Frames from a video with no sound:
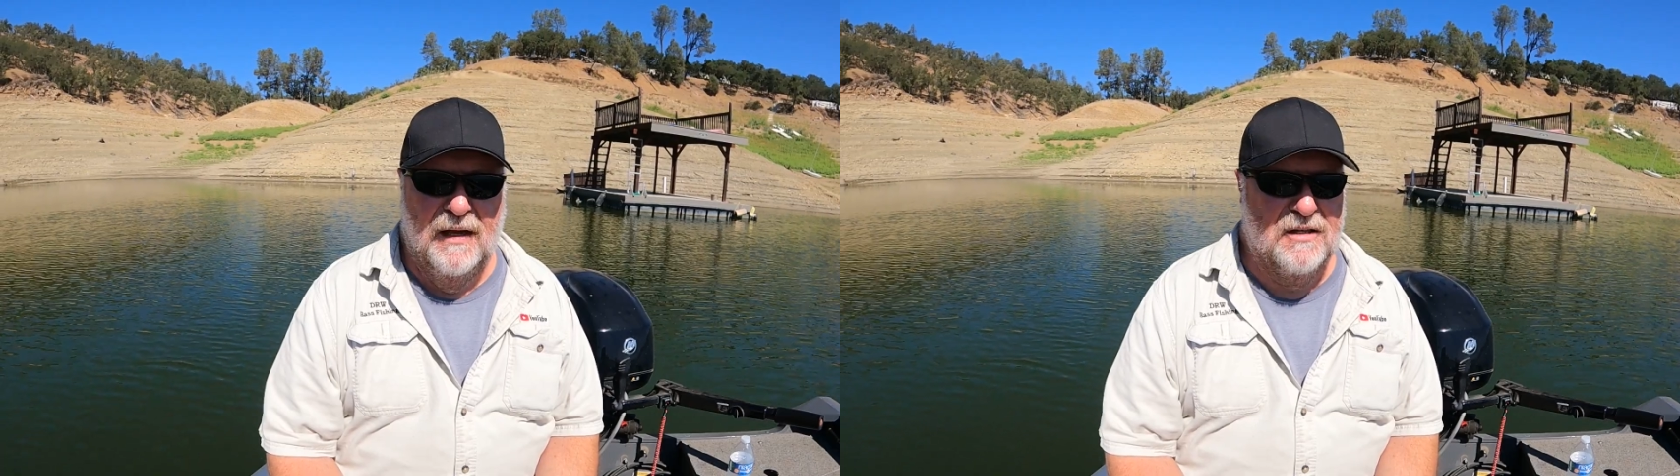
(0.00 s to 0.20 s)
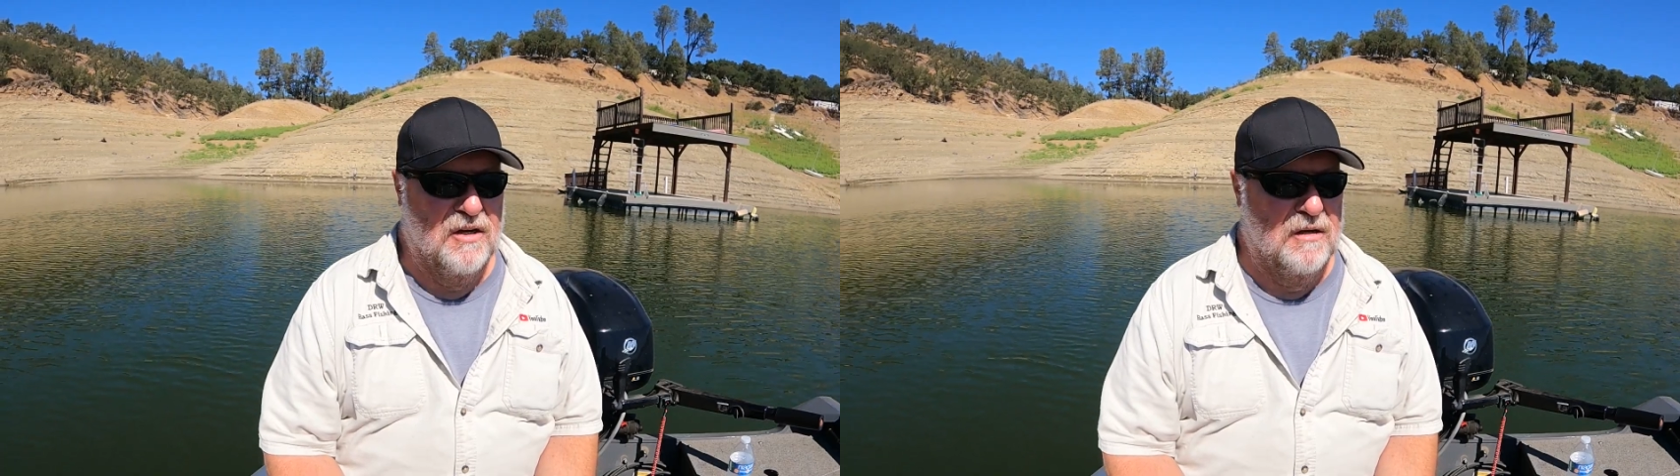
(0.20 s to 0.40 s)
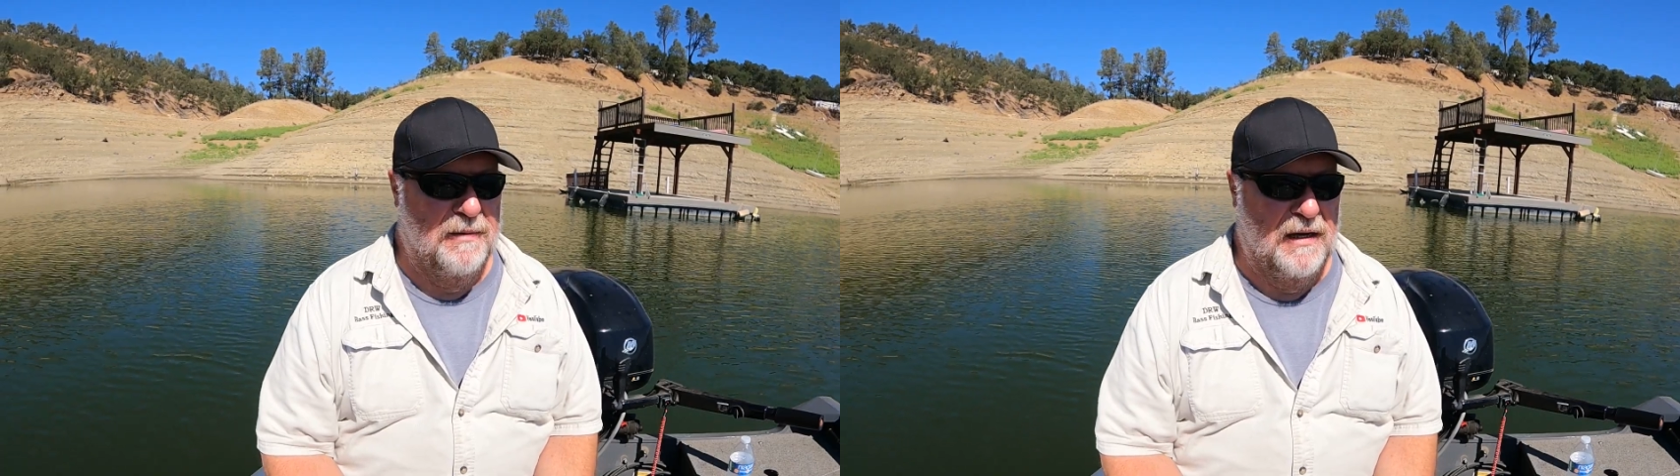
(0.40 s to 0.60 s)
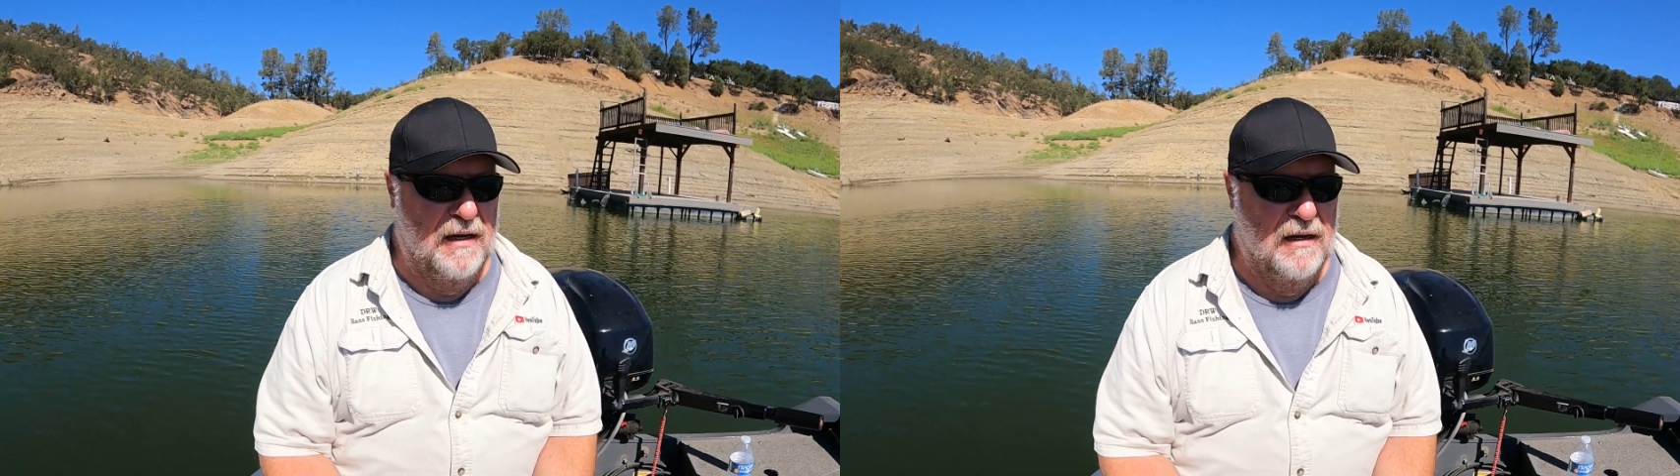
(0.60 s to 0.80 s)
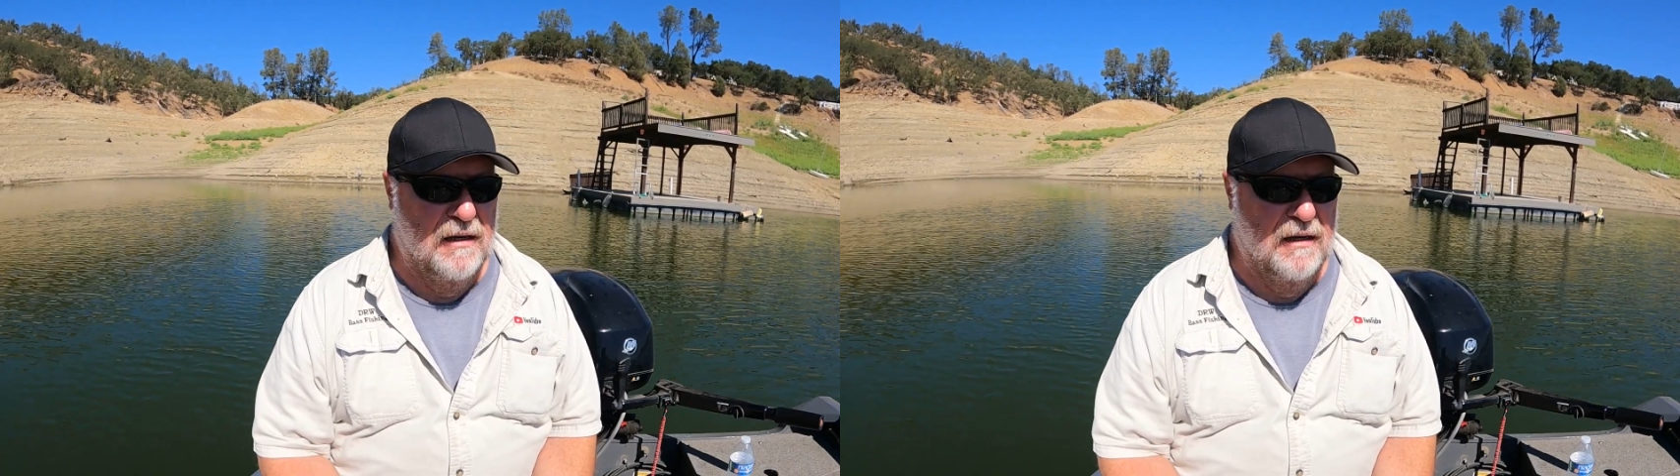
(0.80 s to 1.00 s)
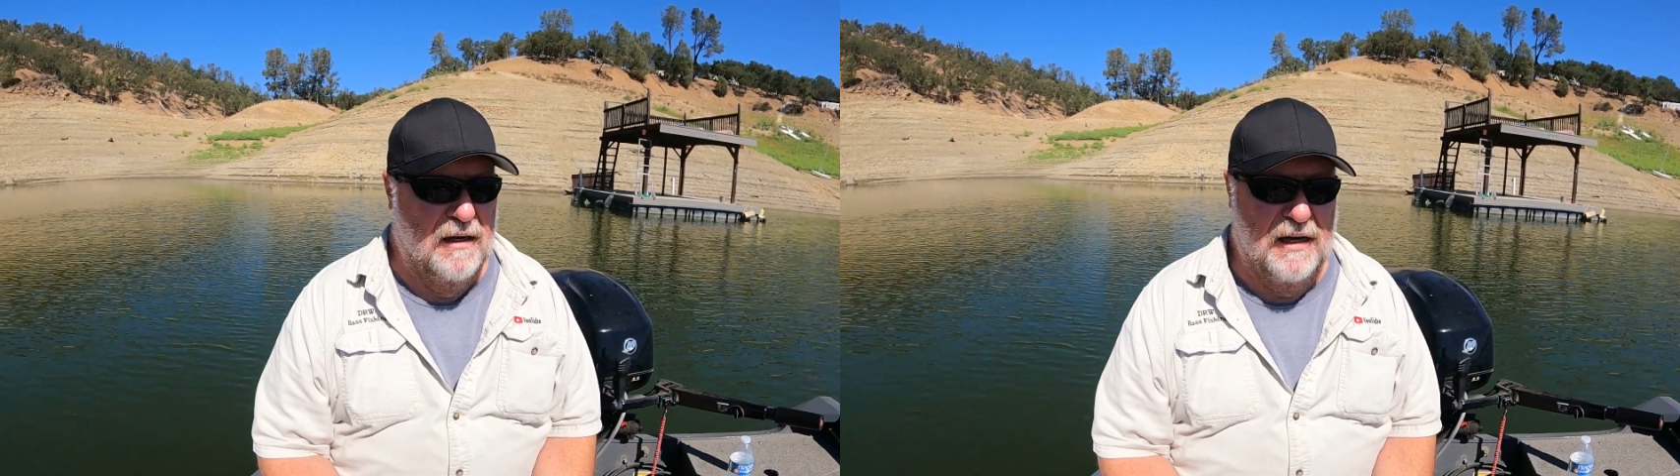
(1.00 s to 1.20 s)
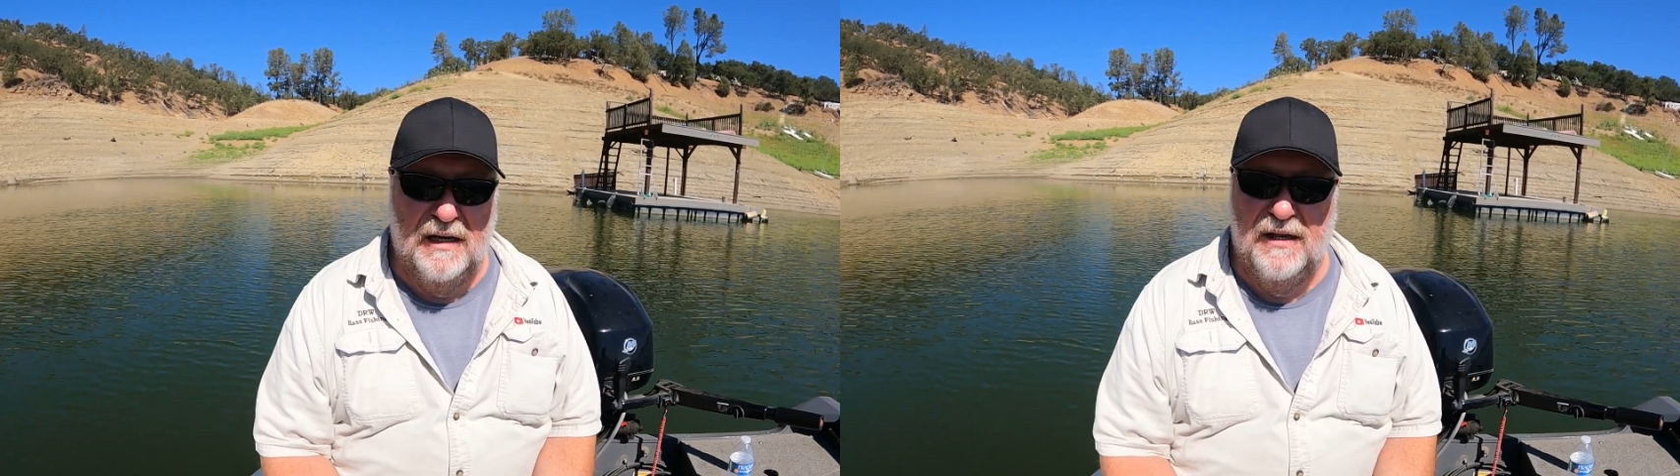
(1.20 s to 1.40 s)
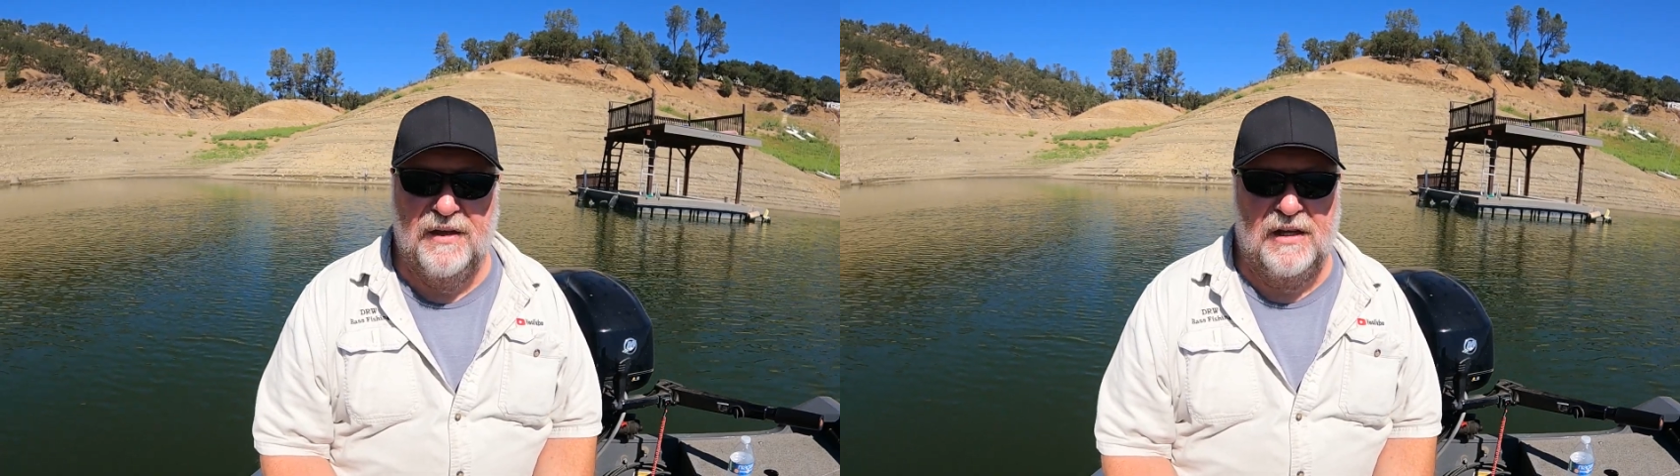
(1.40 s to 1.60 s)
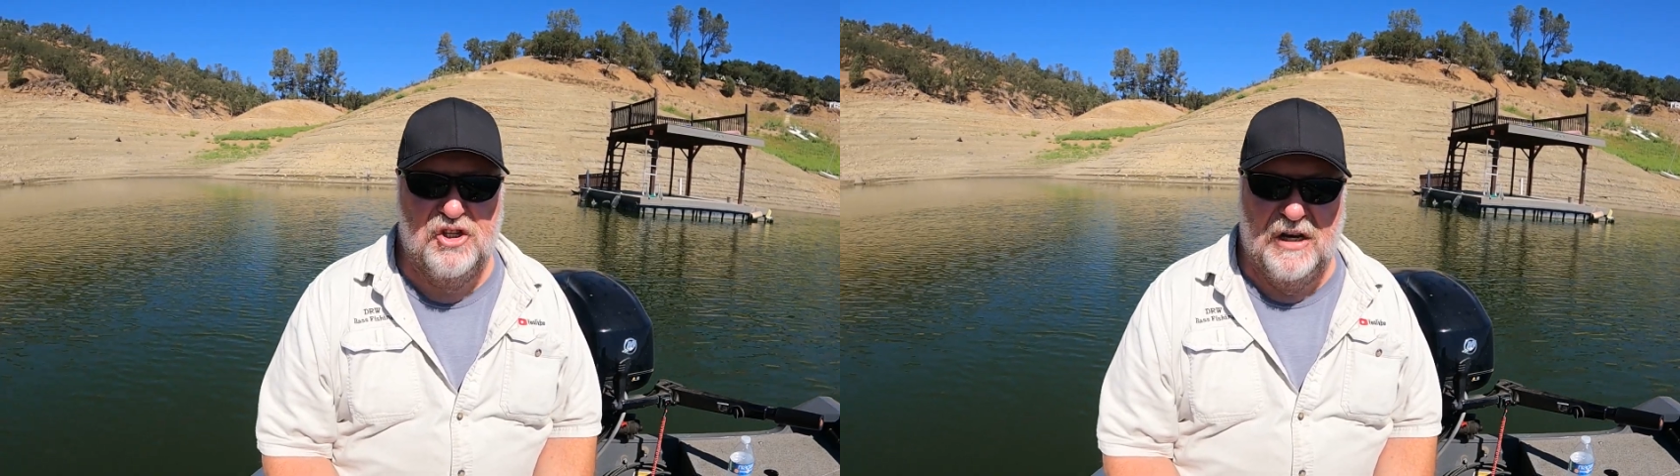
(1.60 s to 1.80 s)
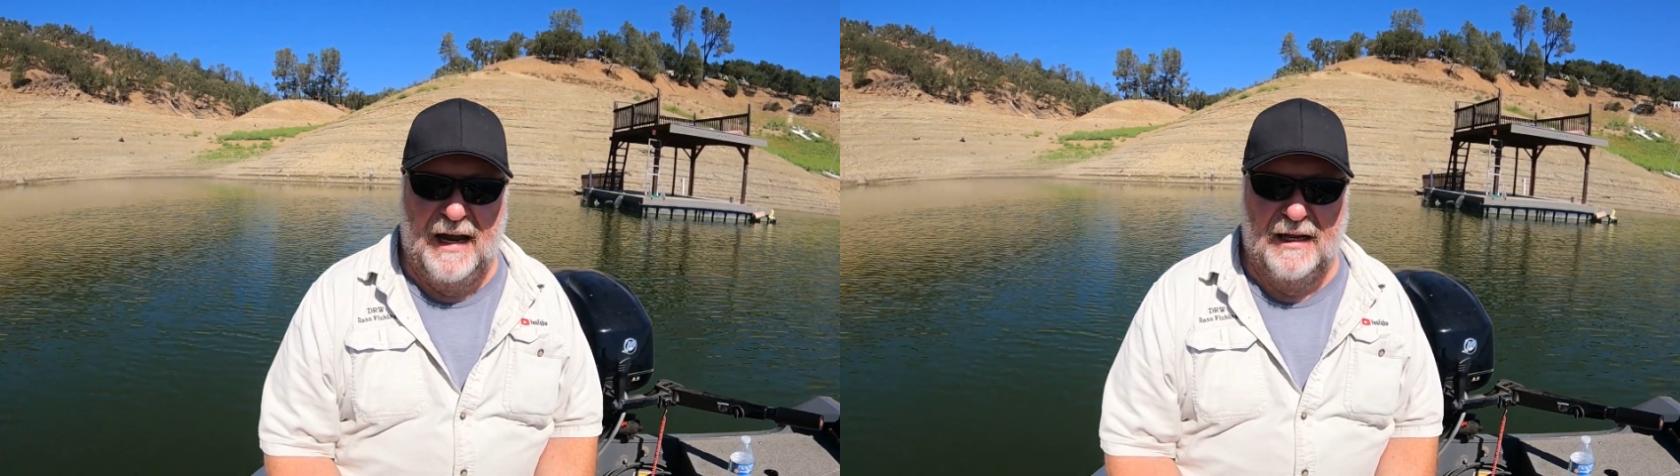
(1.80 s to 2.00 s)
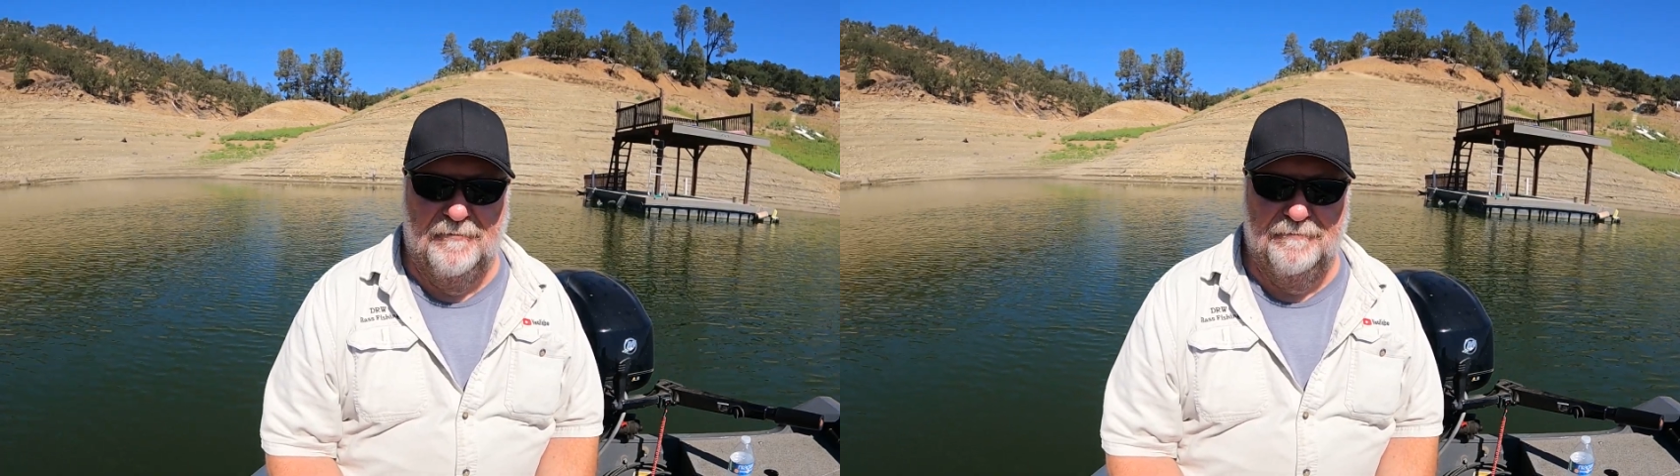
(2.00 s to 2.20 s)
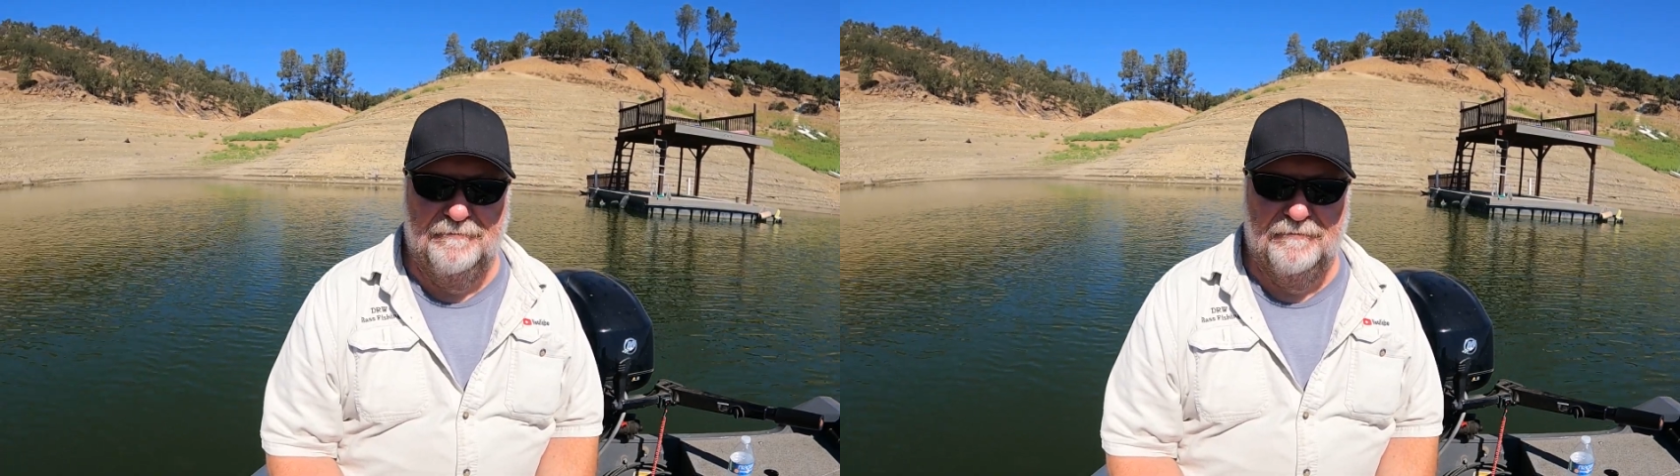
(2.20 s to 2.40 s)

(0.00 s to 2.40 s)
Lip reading: is going to be anything shad.